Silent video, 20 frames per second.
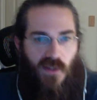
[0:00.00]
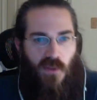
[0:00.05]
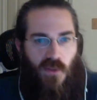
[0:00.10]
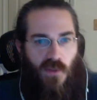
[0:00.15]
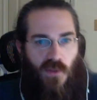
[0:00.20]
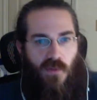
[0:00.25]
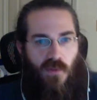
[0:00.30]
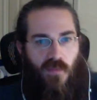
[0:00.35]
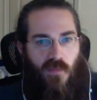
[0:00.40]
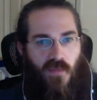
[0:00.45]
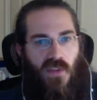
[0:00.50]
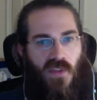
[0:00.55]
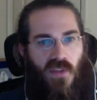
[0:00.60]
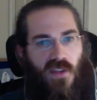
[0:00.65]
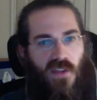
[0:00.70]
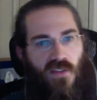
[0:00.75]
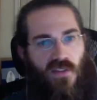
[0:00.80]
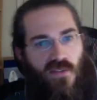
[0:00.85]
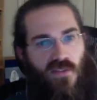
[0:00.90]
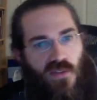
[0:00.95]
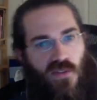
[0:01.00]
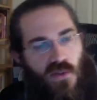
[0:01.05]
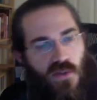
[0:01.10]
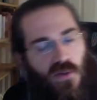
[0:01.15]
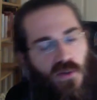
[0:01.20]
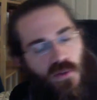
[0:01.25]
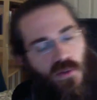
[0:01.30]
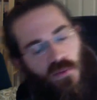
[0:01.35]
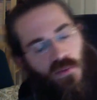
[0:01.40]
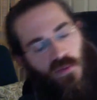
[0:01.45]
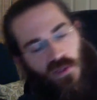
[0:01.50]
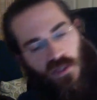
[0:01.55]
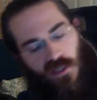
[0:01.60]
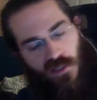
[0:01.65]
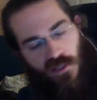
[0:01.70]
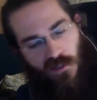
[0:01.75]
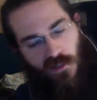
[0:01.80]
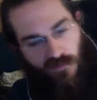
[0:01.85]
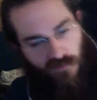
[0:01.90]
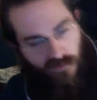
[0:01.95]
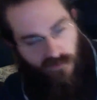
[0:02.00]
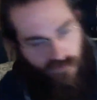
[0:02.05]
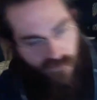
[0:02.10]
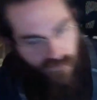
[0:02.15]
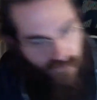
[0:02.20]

Cool. Okay, so I